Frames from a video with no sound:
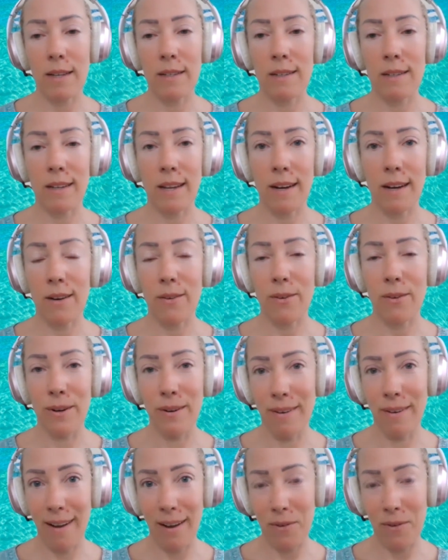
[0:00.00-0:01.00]
And again, I
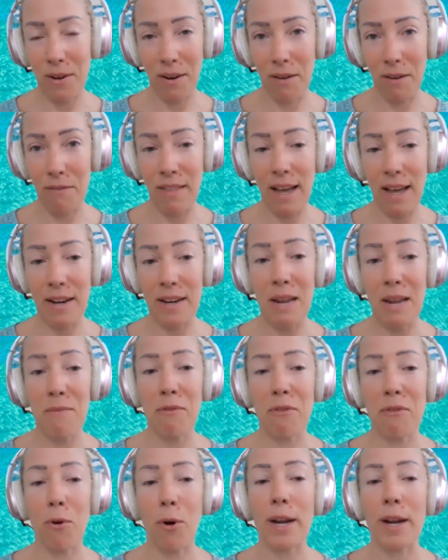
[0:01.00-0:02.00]
don't love that name
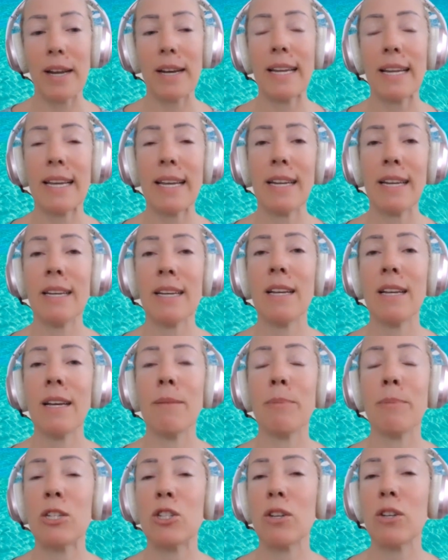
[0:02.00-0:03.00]
for it. In
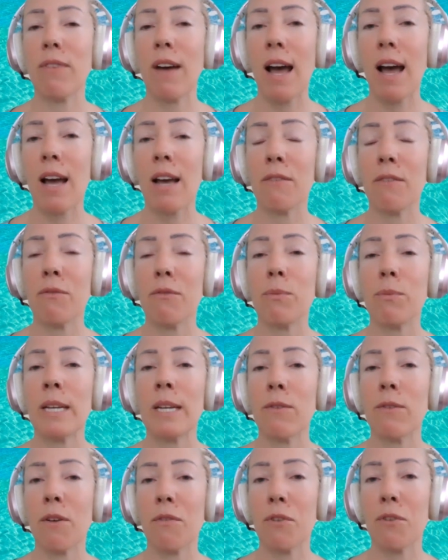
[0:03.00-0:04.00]
BG5, we
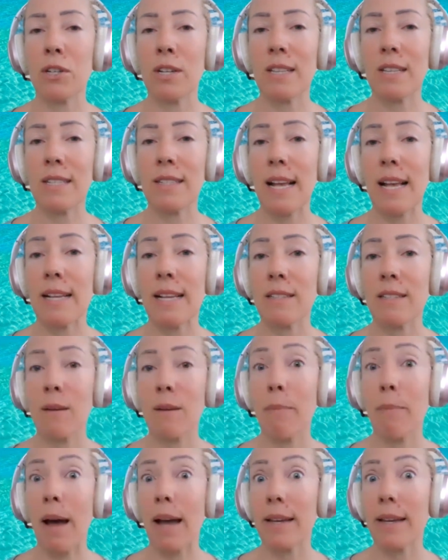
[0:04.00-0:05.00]
refer to this as the
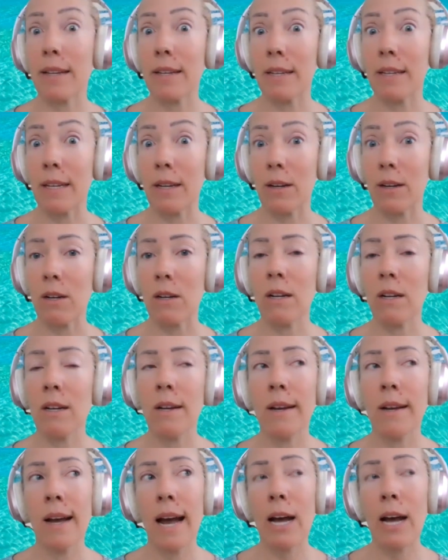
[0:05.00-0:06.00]
pioneer.
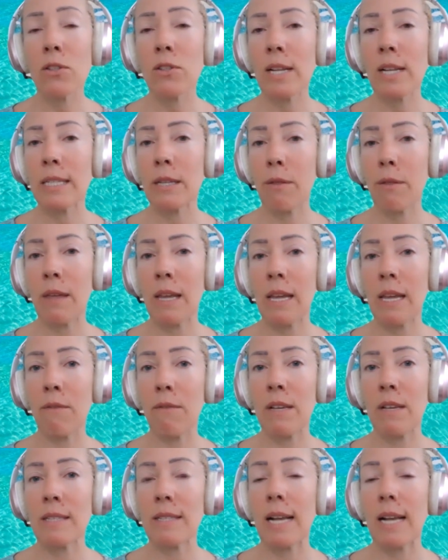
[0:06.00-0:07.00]
I also like to think of
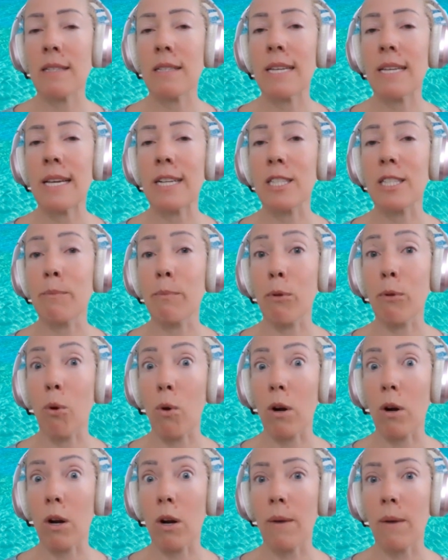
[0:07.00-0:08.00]
this as the
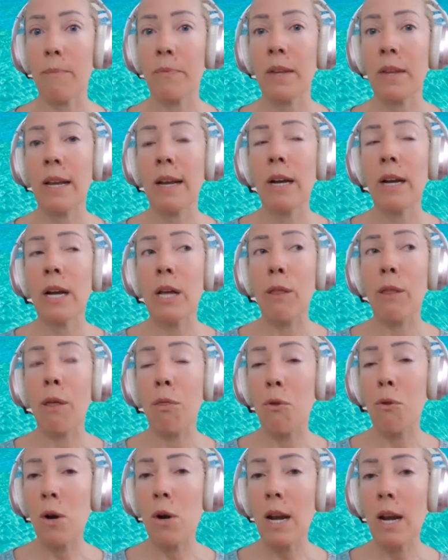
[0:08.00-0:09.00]
explorer. The
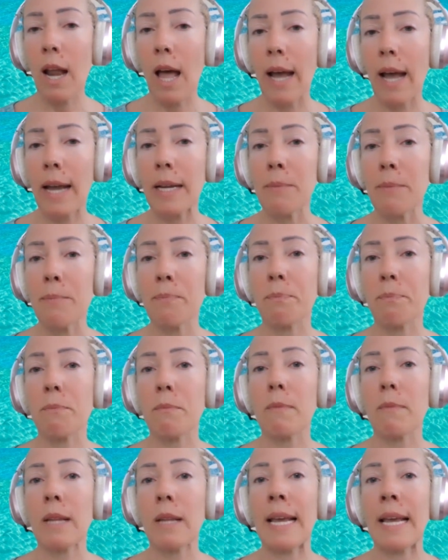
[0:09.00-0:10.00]
third line
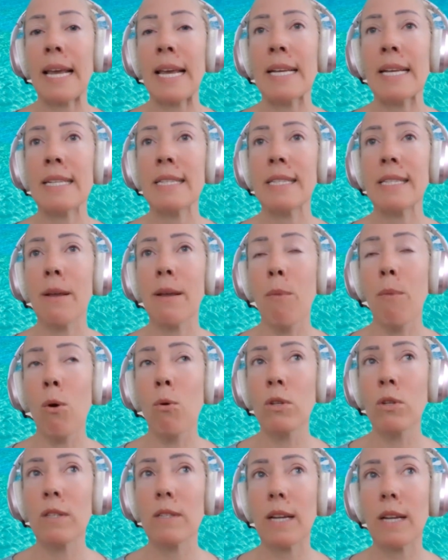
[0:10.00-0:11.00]
is the
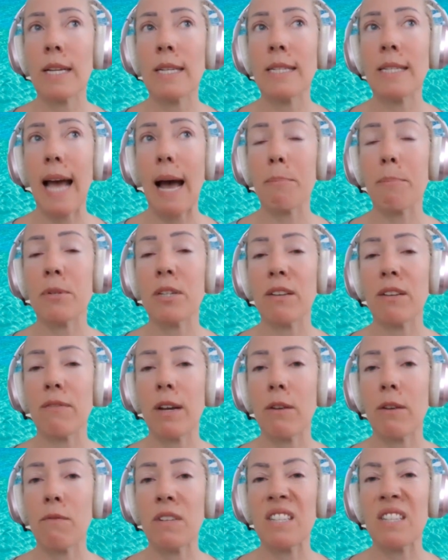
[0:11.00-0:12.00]
most adaptive
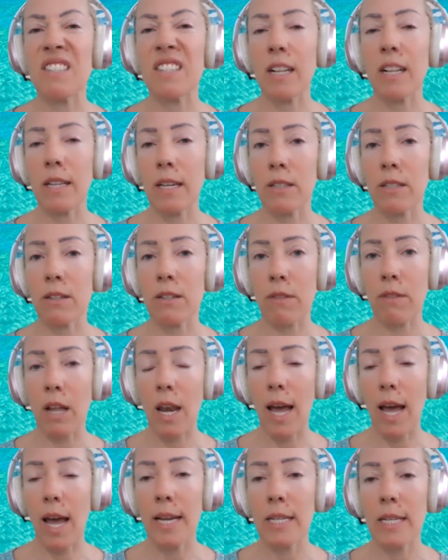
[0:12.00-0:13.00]
and resilient of the
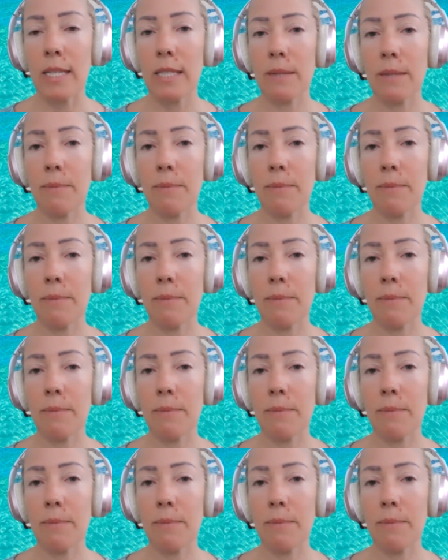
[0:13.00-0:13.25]
lines.